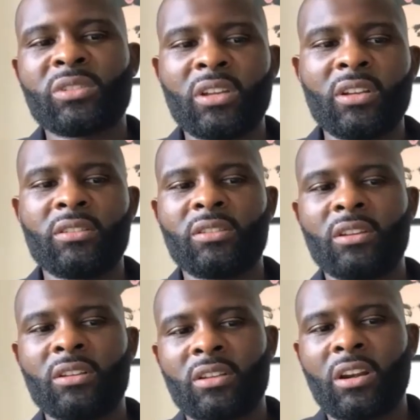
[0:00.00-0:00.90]
the
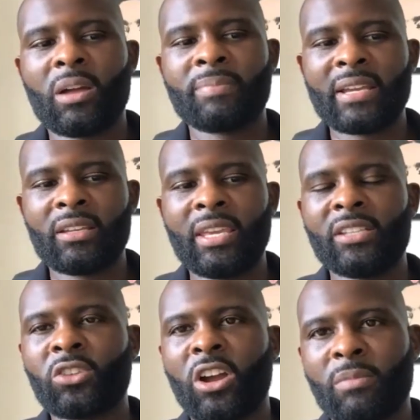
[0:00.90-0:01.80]
club that
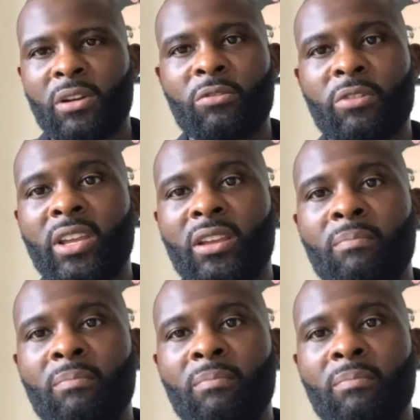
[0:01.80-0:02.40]
kickstarted my career.